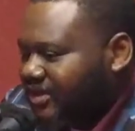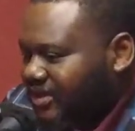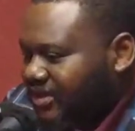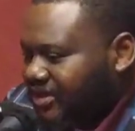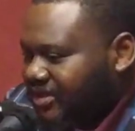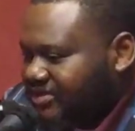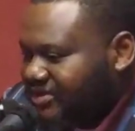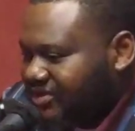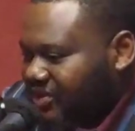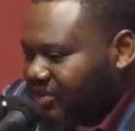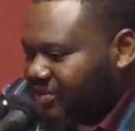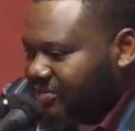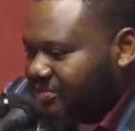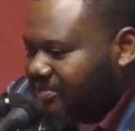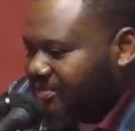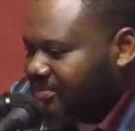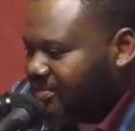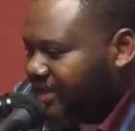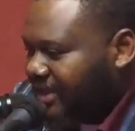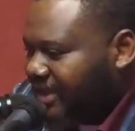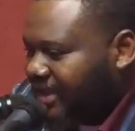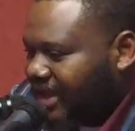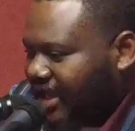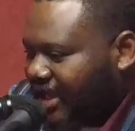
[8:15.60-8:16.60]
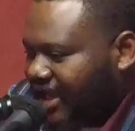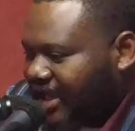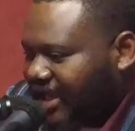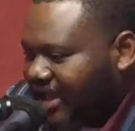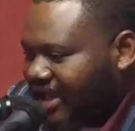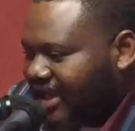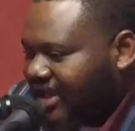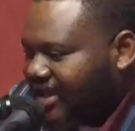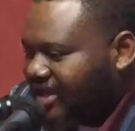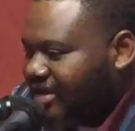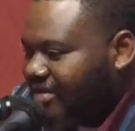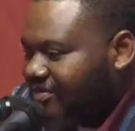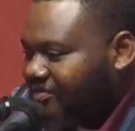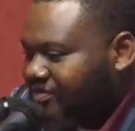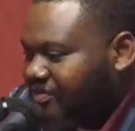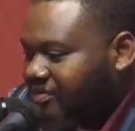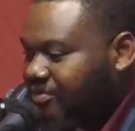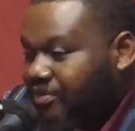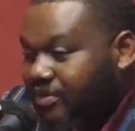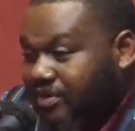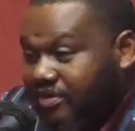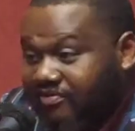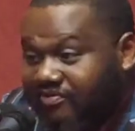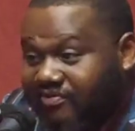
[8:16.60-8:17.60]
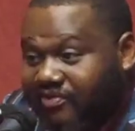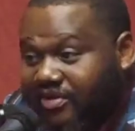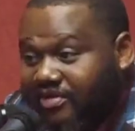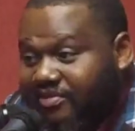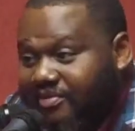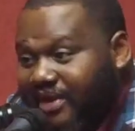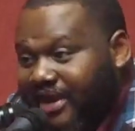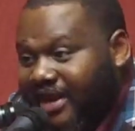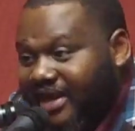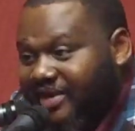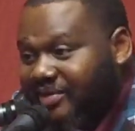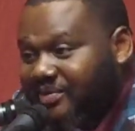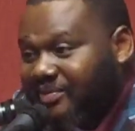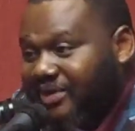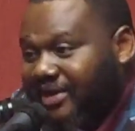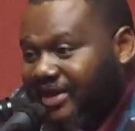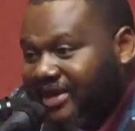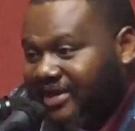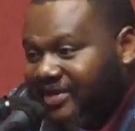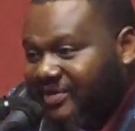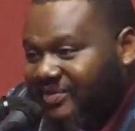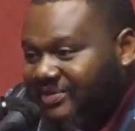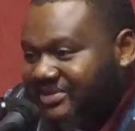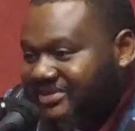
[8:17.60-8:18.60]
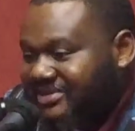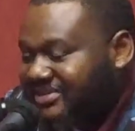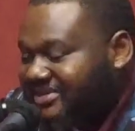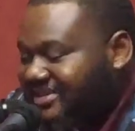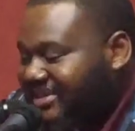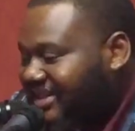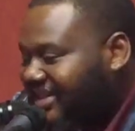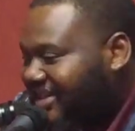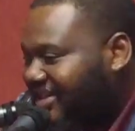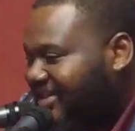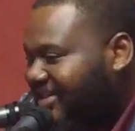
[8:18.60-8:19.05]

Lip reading: So, man, I come from Boulevard Baton, right, which is an